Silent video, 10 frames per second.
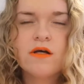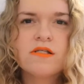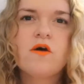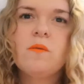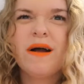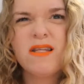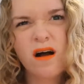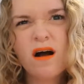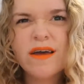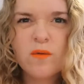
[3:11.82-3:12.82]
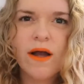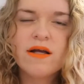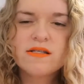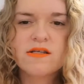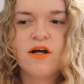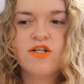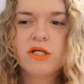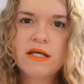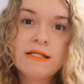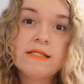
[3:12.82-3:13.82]
So my target weight as
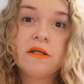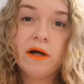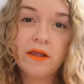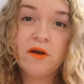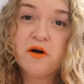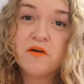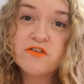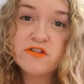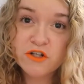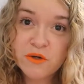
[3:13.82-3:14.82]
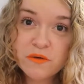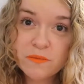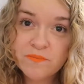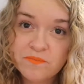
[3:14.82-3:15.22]
such is 9.5 stone.